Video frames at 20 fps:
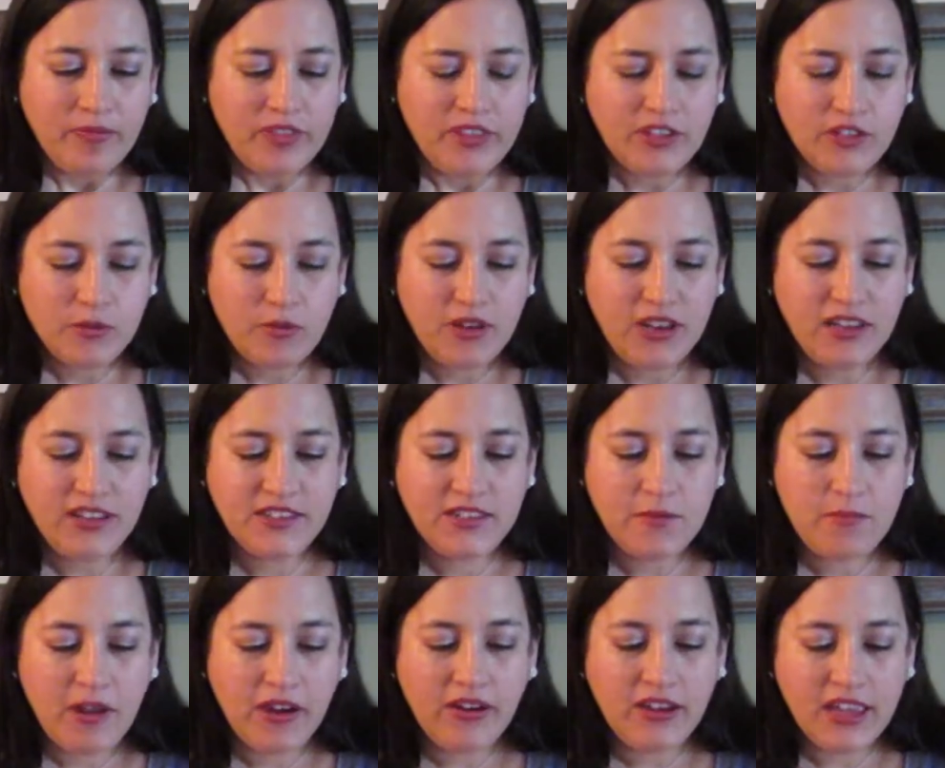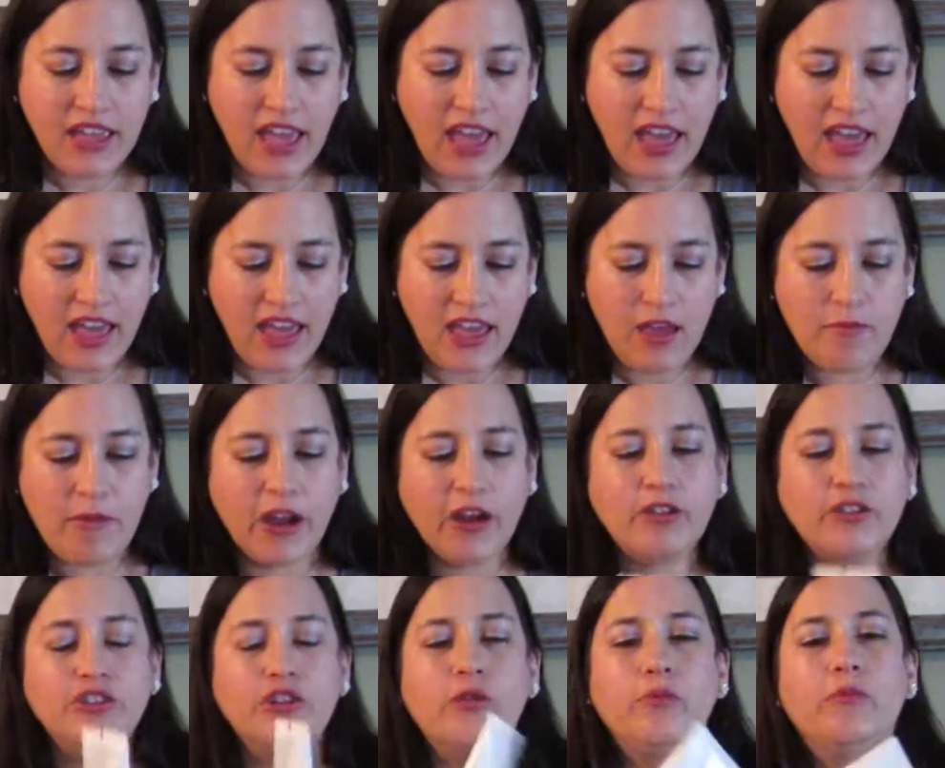This one is the Mary Kay
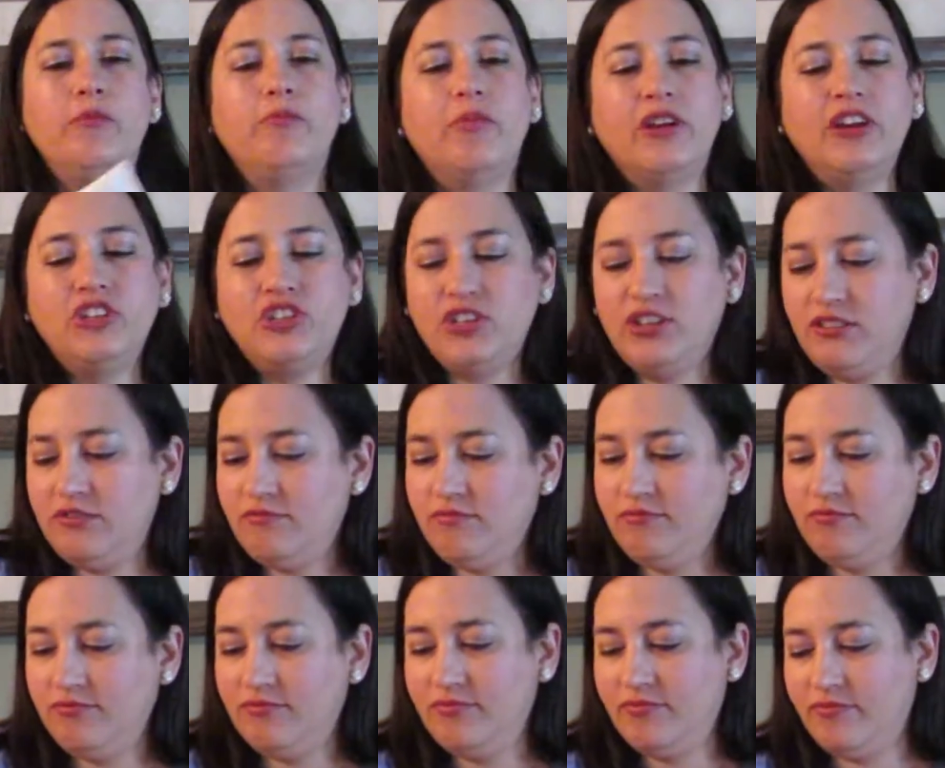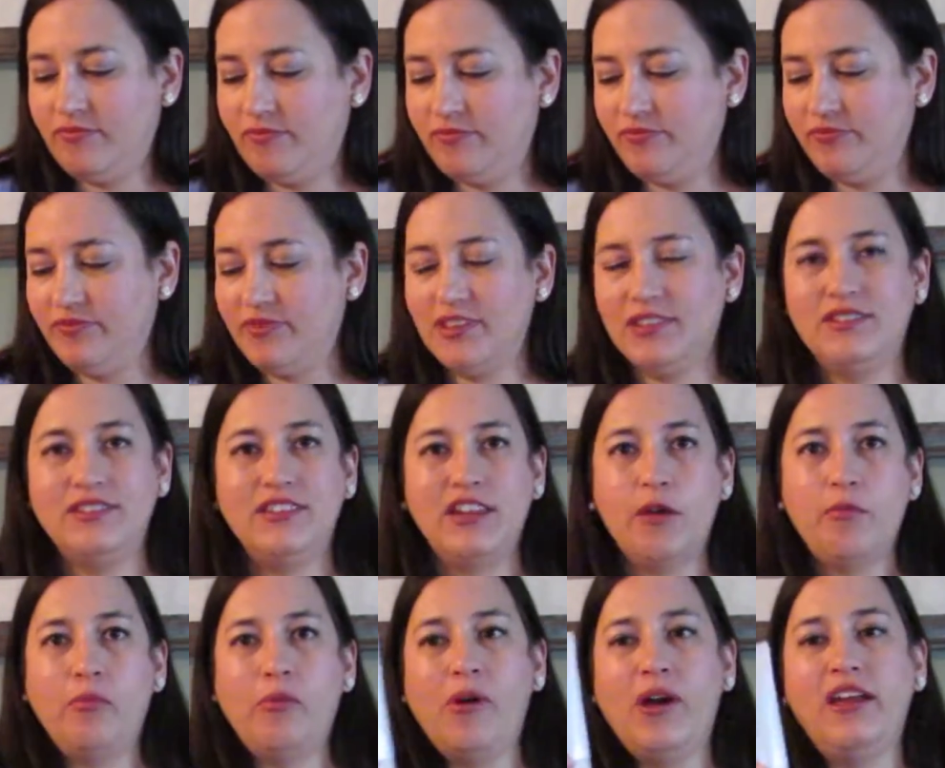Microdermabrasion
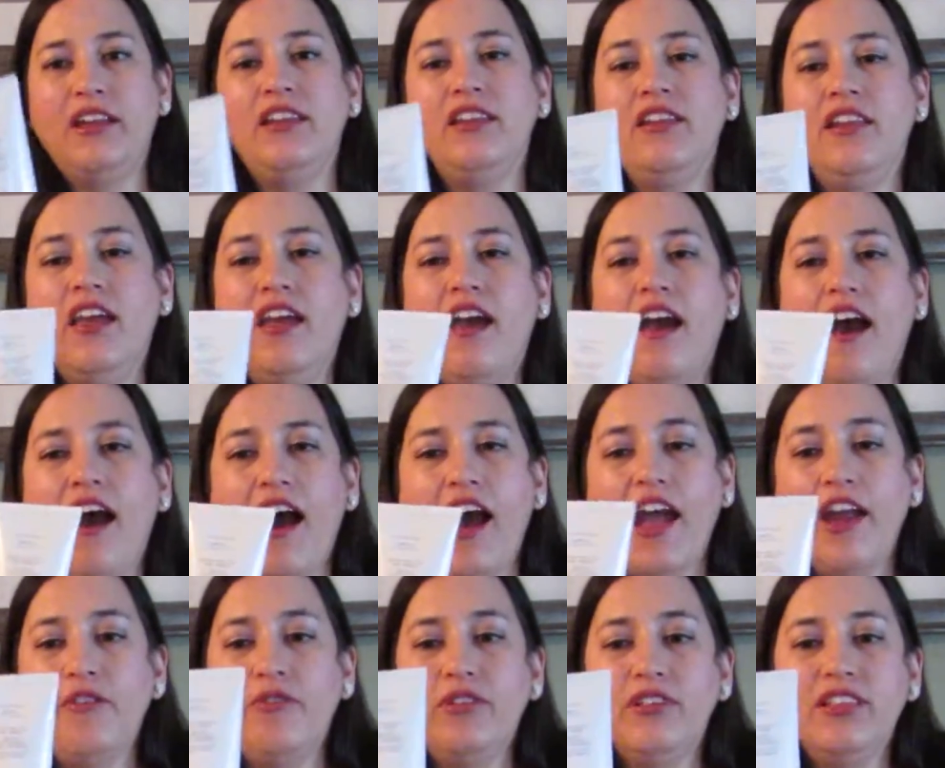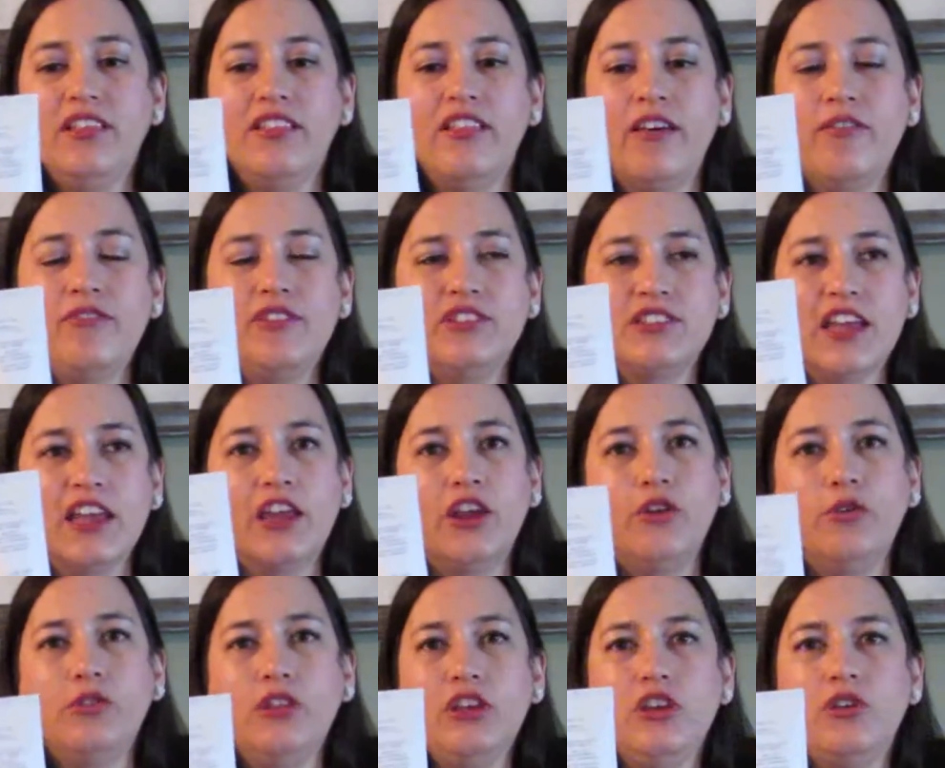Step 1. I really love this. I can
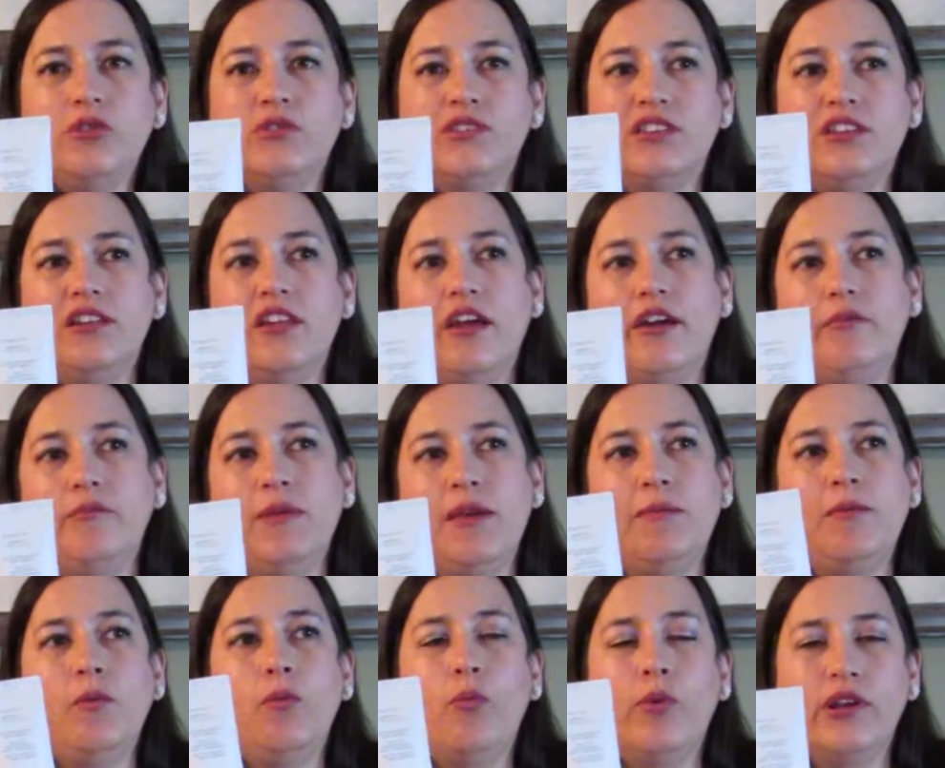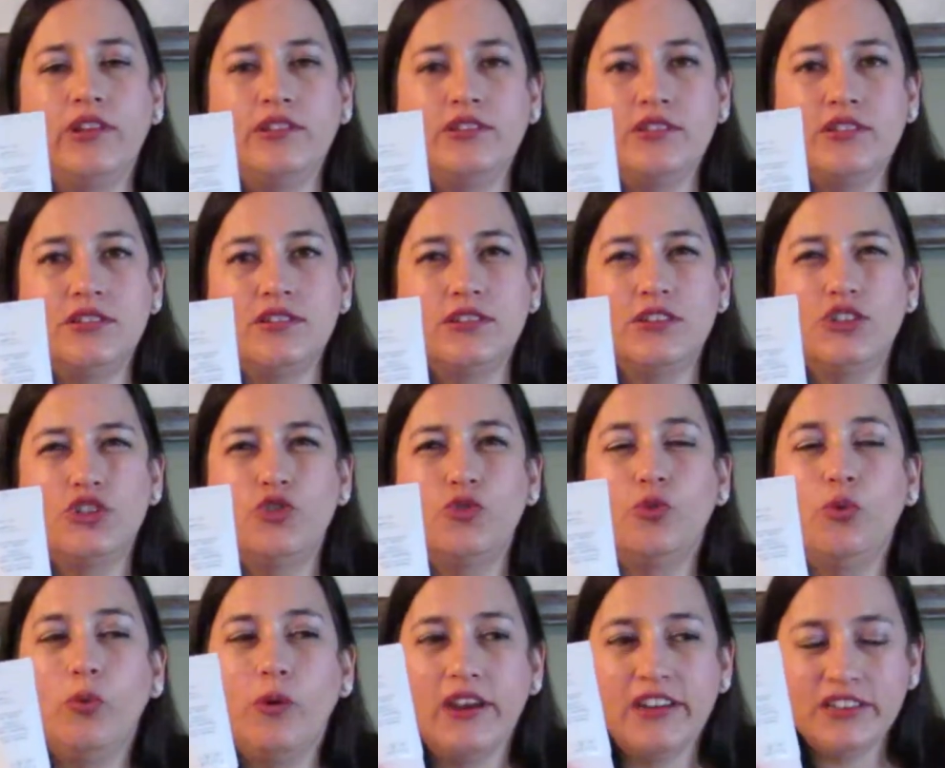only use it maybe once,
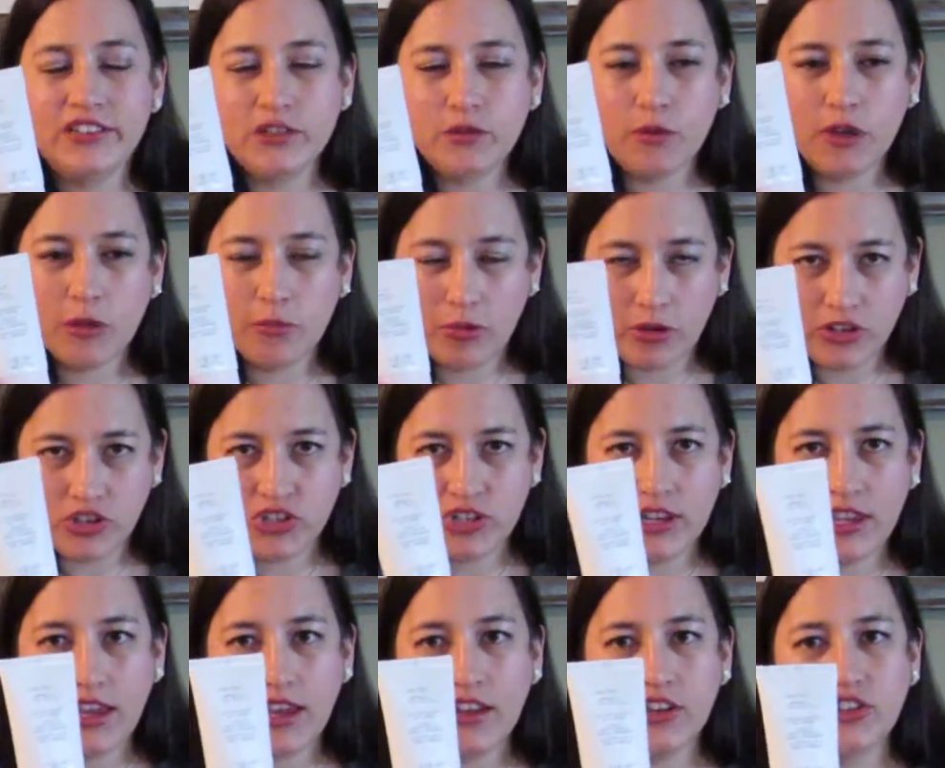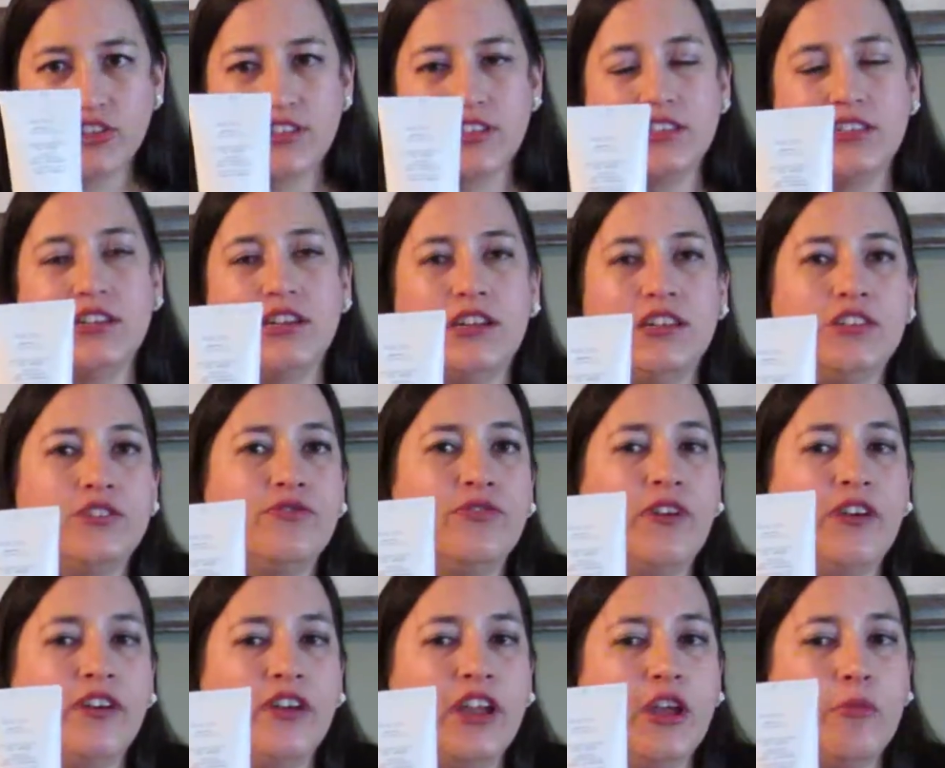twice a week pushing it just because it is
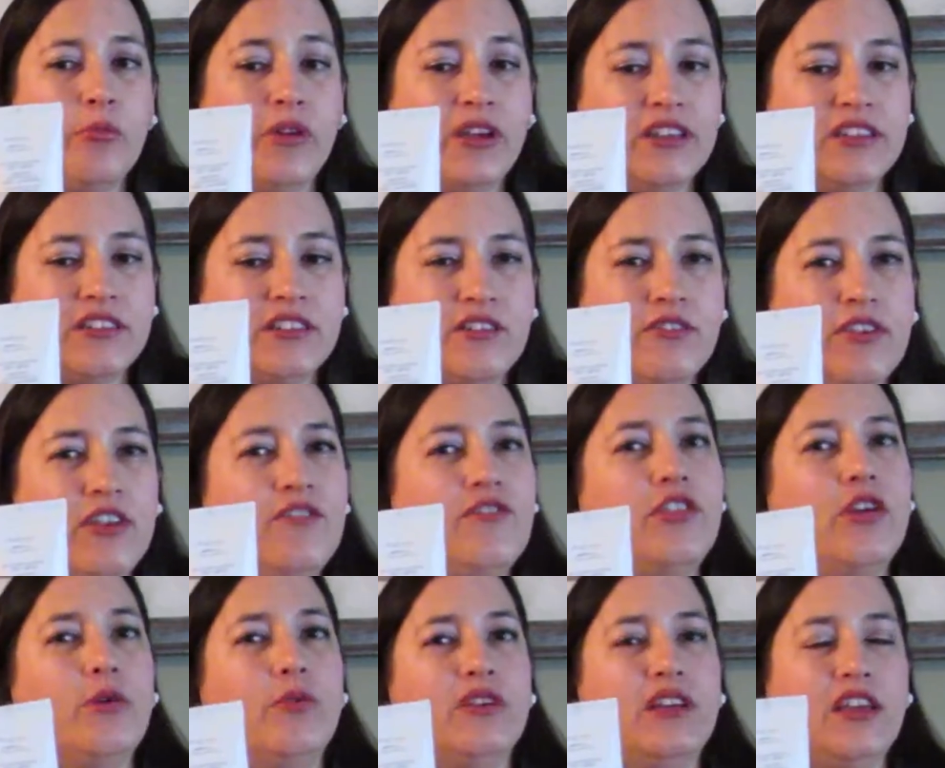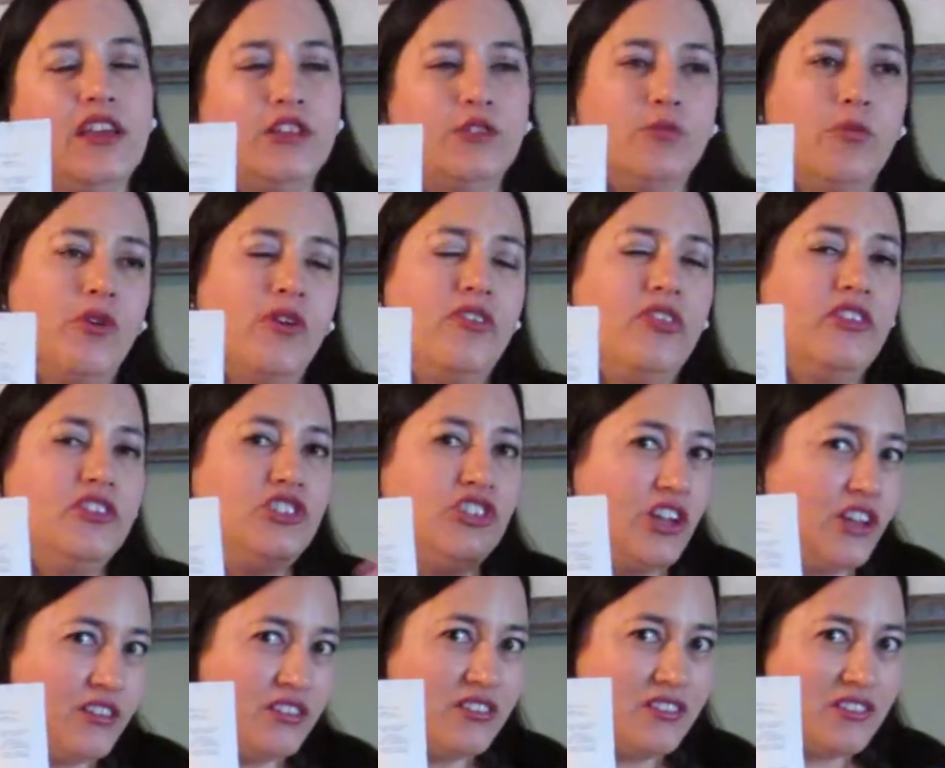very abrasive. Even though it, it's more on the
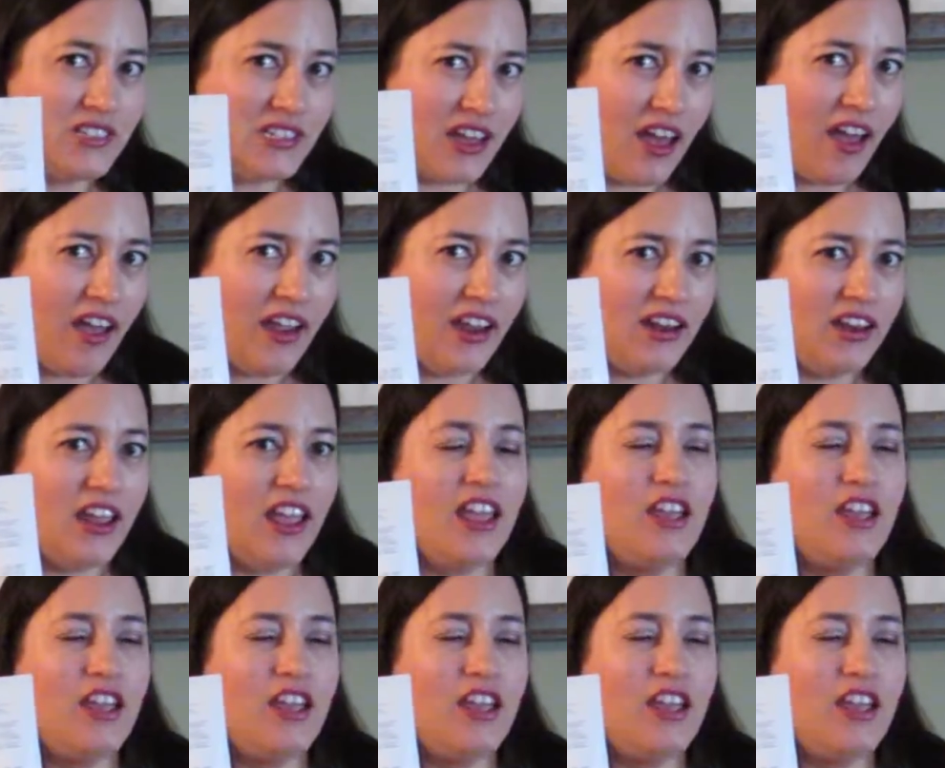gentle side,